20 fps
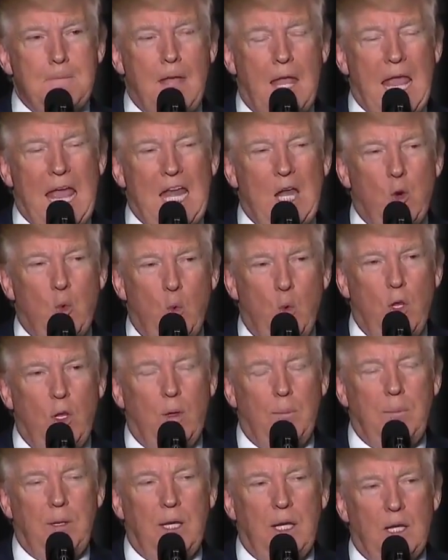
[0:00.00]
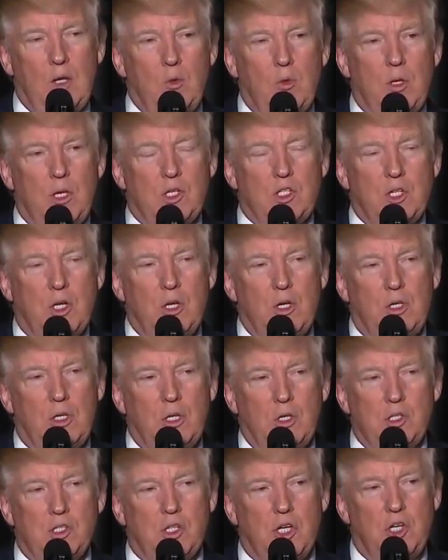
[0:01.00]
and it will be at risk
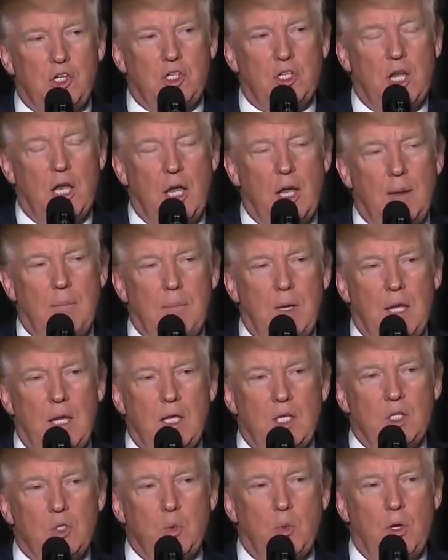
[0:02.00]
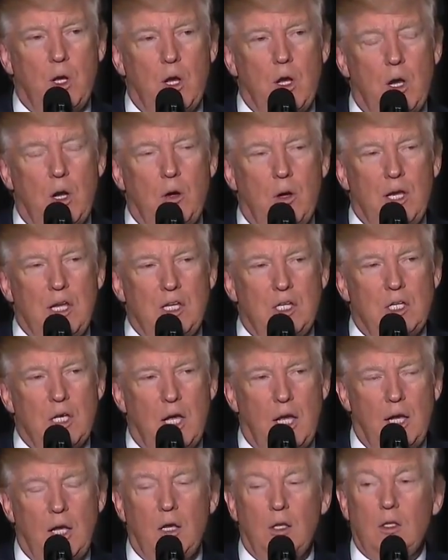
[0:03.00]
until such time as we are
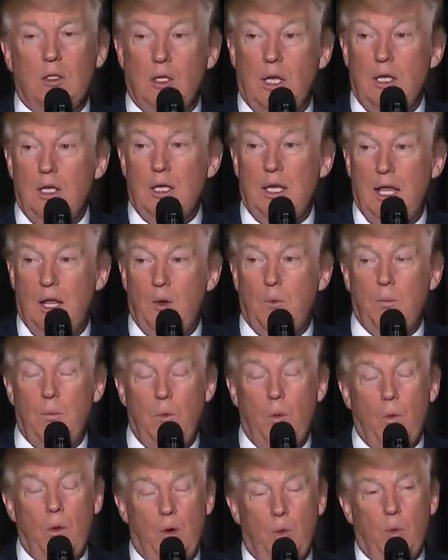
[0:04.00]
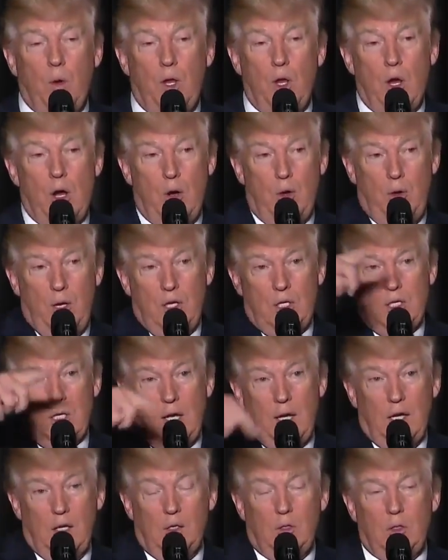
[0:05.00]
entitled and get what we are
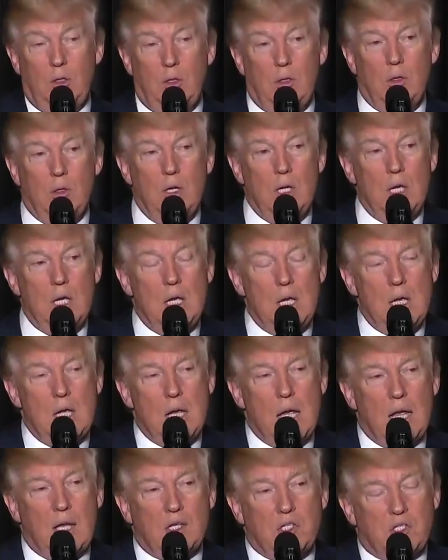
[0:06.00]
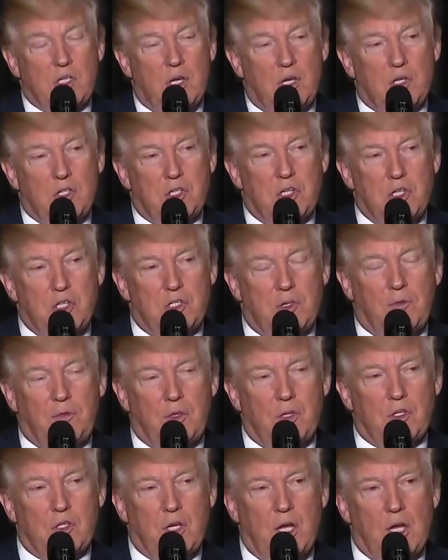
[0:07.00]
entitled to as citizens of
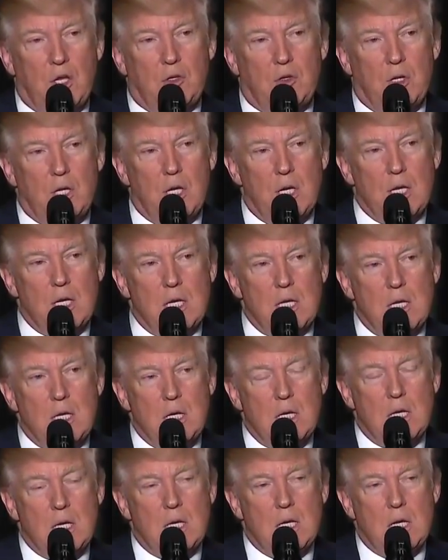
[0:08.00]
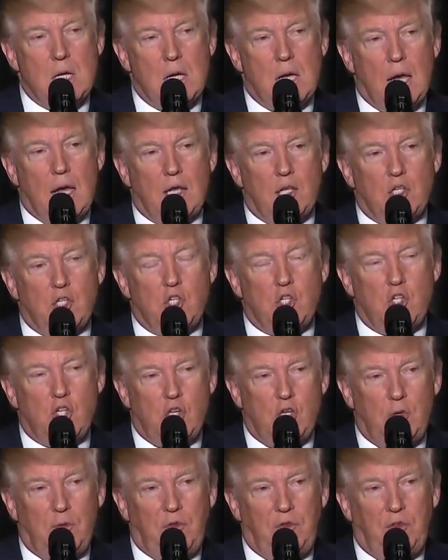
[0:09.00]
this country, as
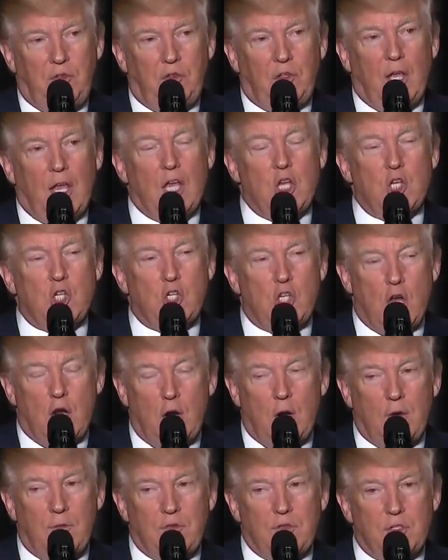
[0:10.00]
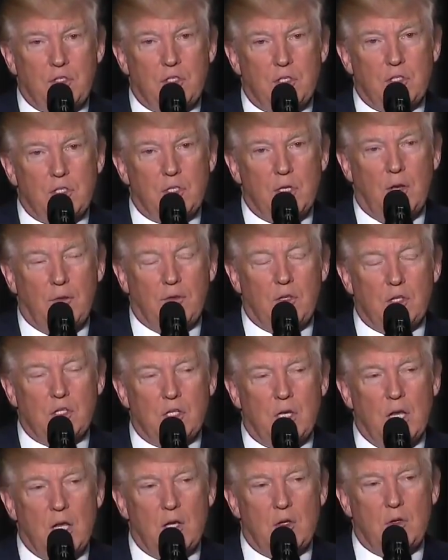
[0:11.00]
chiefs, as sheriffs of this
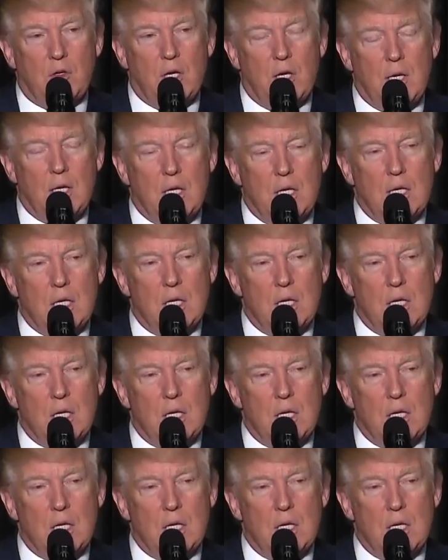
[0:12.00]
country.